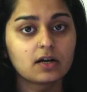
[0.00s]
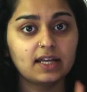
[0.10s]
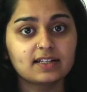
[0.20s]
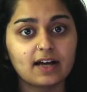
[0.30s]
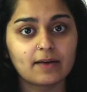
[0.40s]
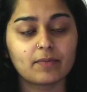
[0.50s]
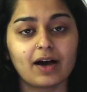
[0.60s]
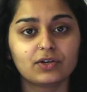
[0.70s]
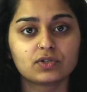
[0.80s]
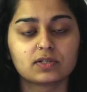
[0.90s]
Daytime, I
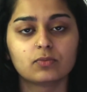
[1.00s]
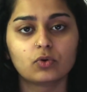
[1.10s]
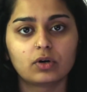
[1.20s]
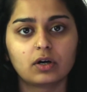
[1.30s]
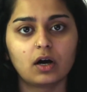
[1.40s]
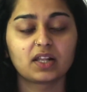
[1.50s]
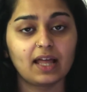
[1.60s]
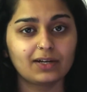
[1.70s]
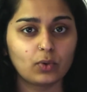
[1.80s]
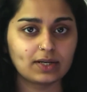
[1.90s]
use a more
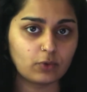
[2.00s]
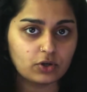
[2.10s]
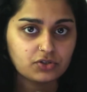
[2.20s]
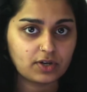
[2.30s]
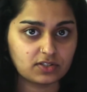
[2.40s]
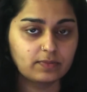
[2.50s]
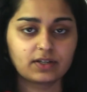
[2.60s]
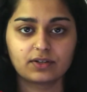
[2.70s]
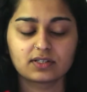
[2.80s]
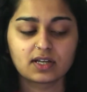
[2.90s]
lightweight moisturizer
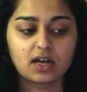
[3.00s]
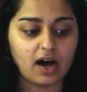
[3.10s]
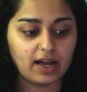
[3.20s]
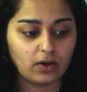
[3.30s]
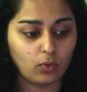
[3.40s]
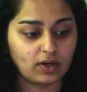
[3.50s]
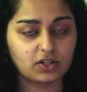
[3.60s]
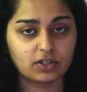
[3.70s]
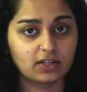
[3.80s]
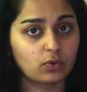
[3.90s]
because I want it
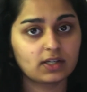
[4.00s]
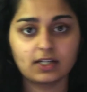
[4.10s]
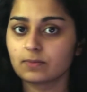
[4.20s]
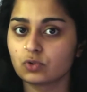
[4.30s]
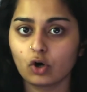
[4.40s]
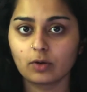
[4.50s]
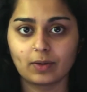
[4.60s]
to get quickly absorbed.